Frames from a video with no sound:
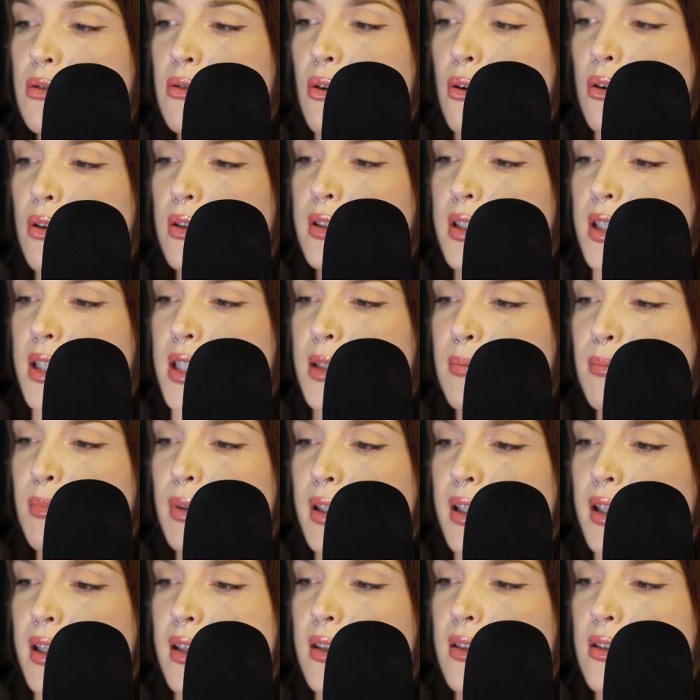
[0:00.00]
not
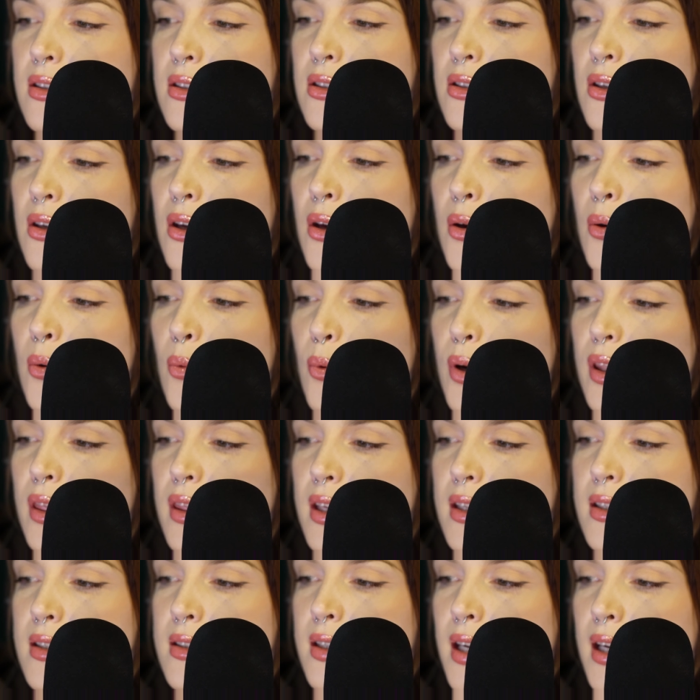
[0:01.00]
displeased when
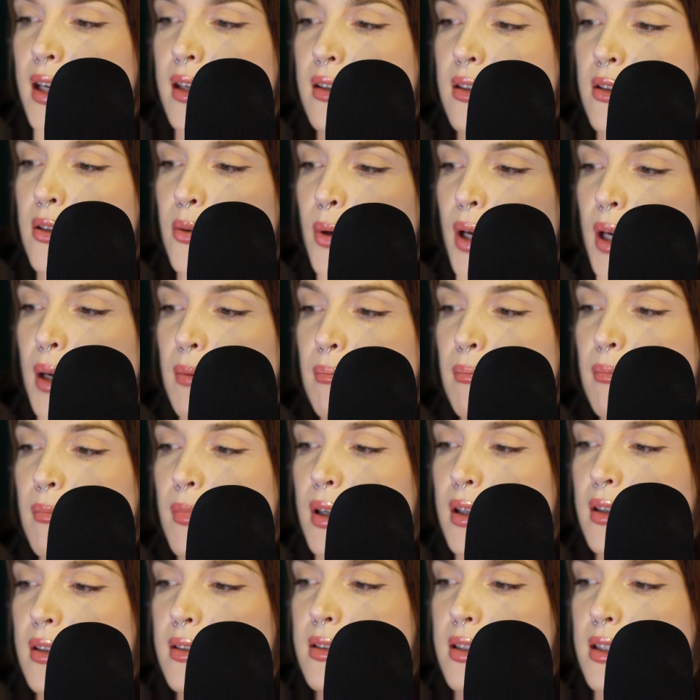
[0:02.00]
they signed to him
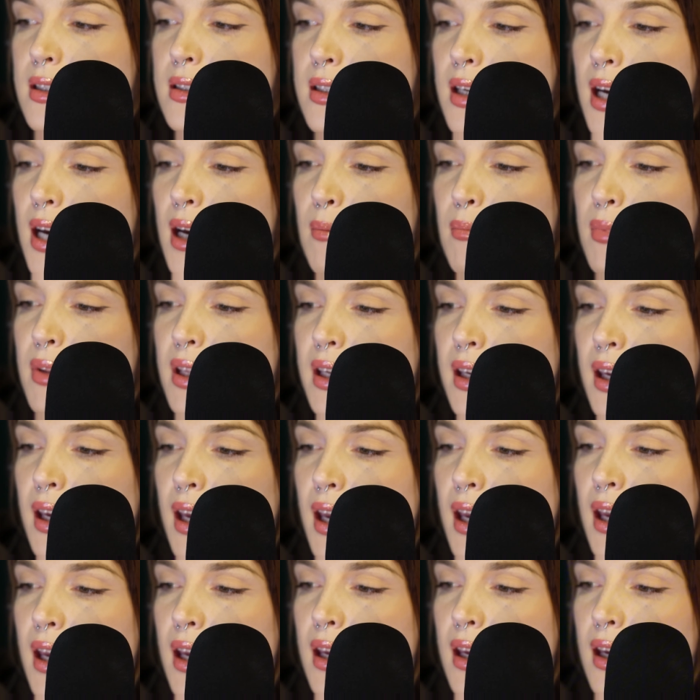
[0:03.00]
to tap the
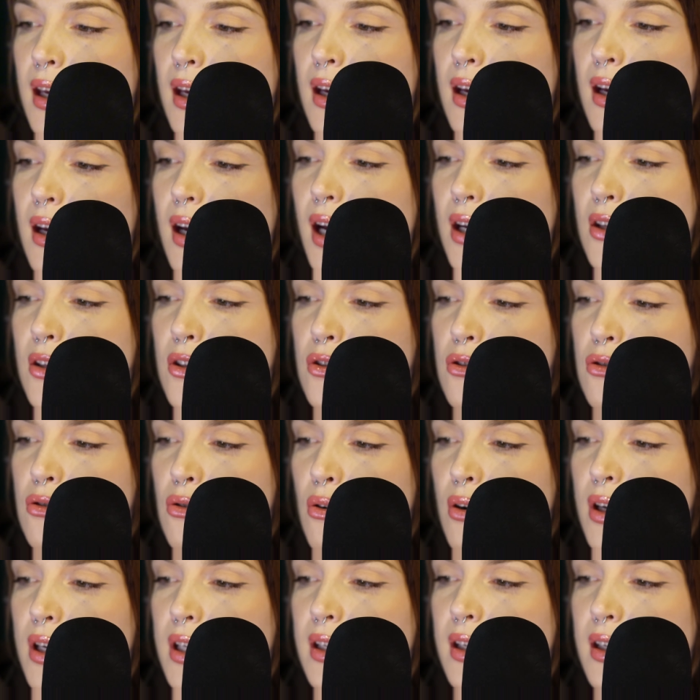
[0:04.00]
keg and
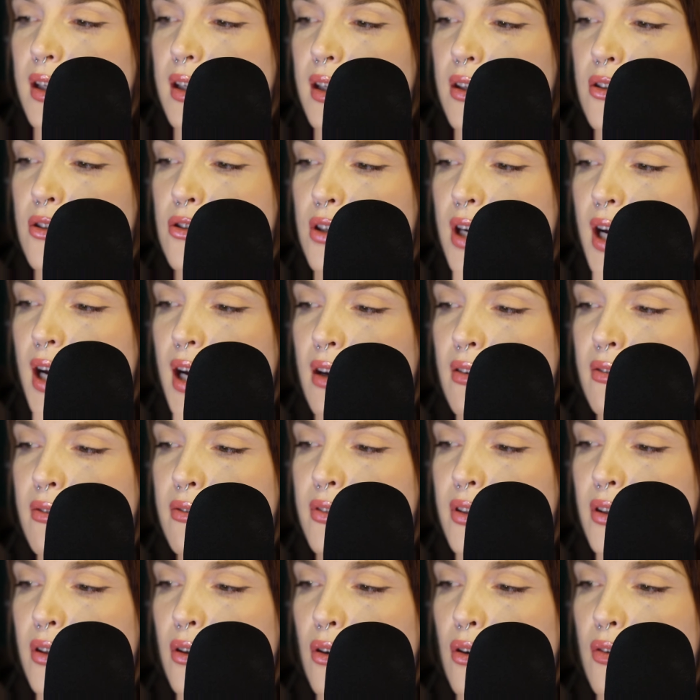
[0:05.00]
join in a
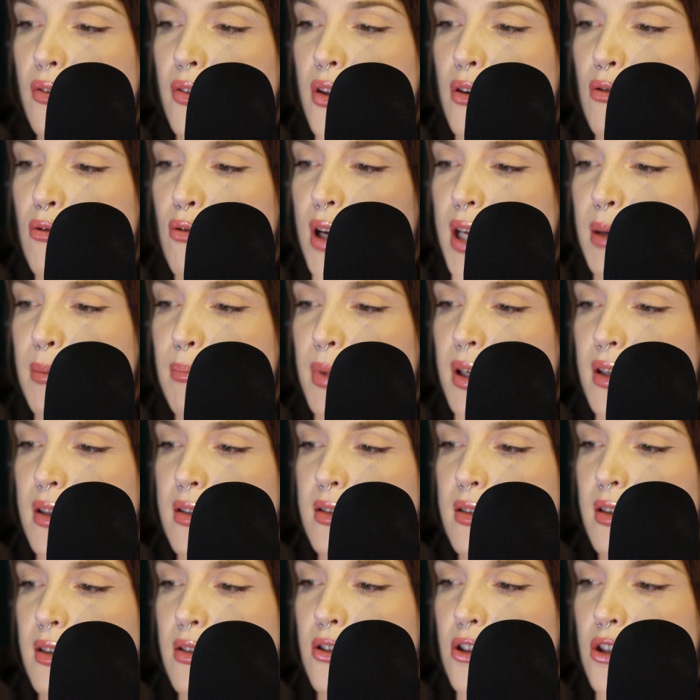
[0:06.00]
draught of the
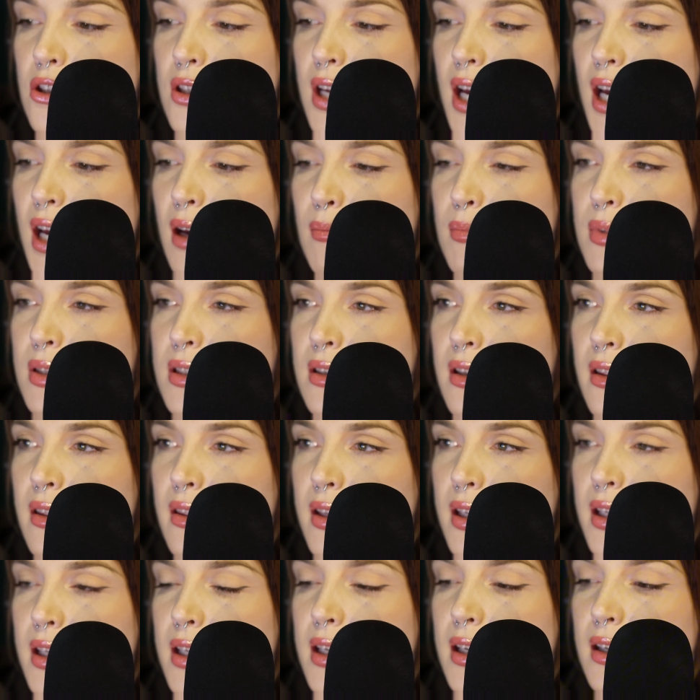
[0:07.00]
ripest schnapps
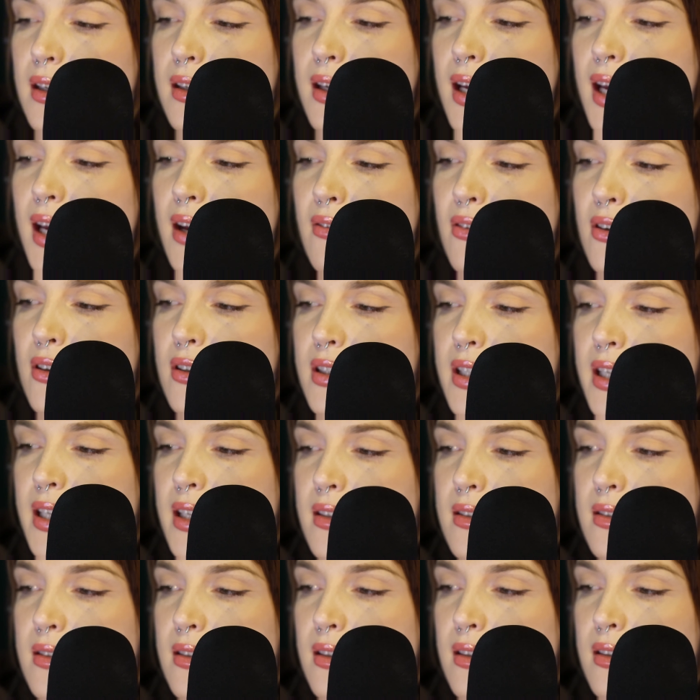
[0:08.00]
that he had ever
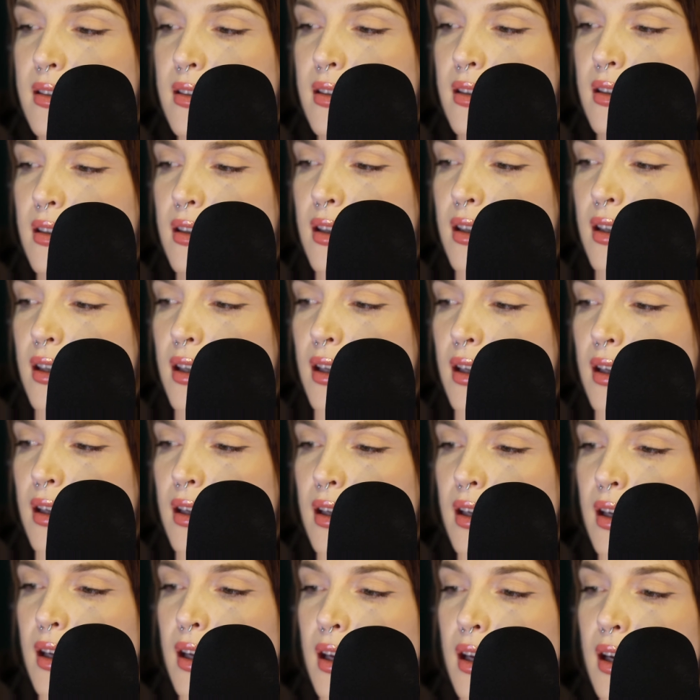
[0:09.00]
tasted.
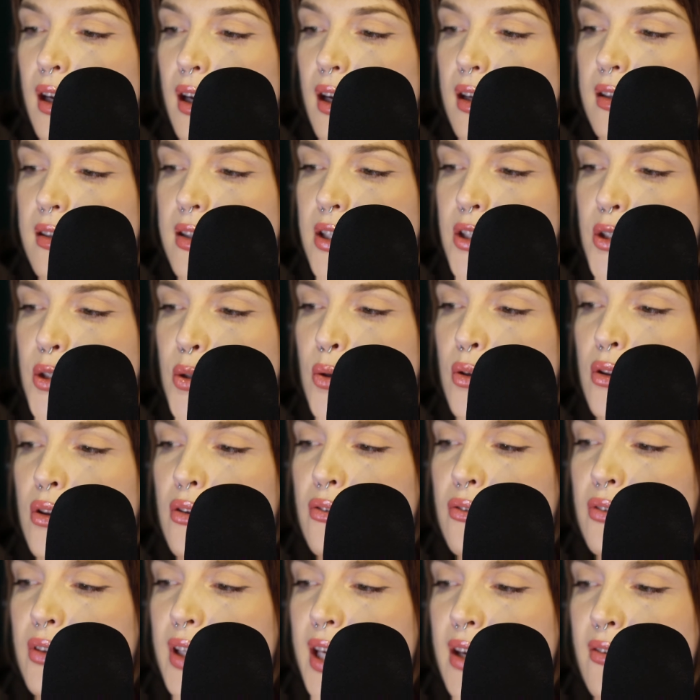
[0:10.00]
And he knew the
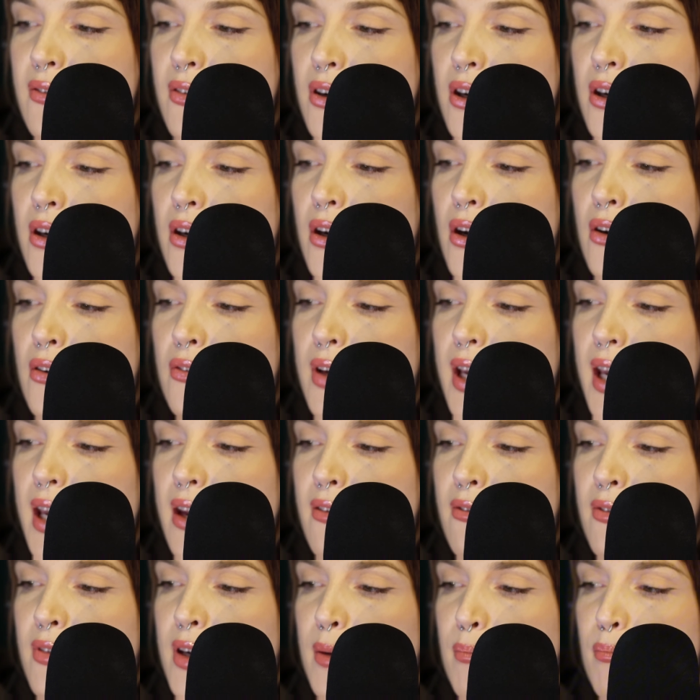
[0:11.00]
flavour of
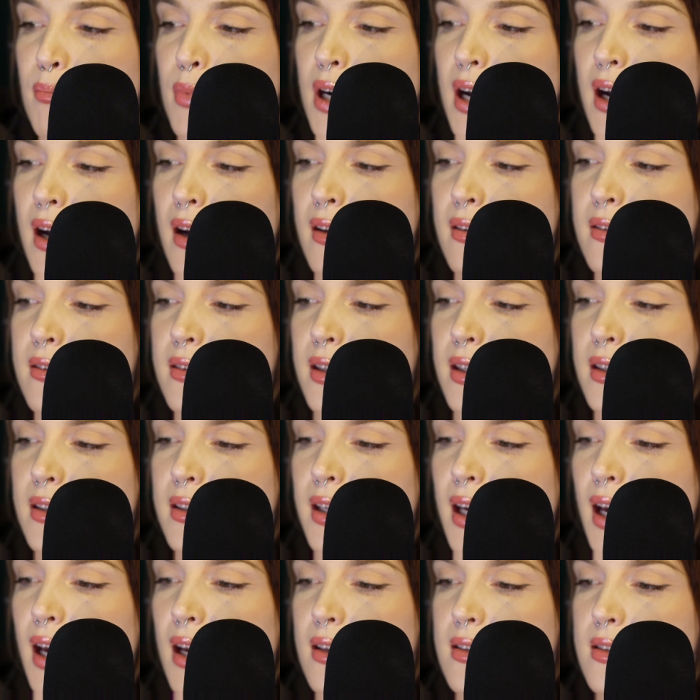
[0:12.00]
every brand in
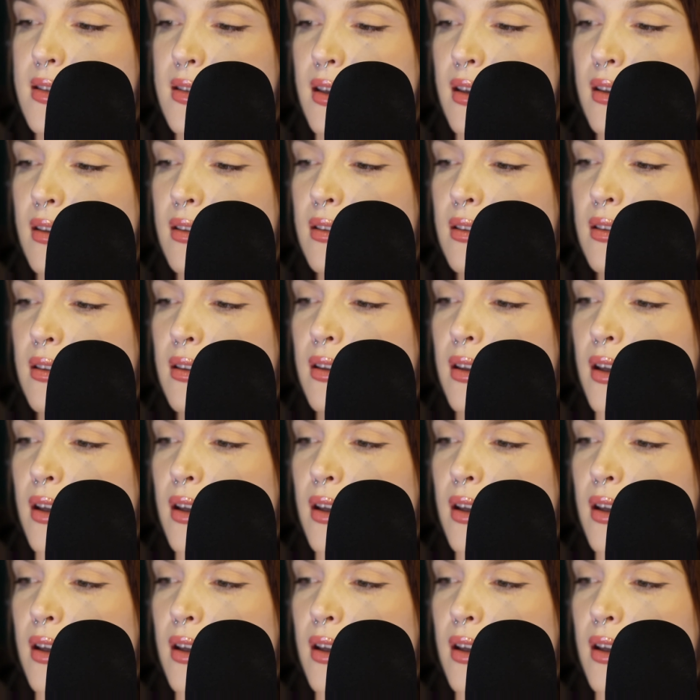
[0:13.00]
Catskill.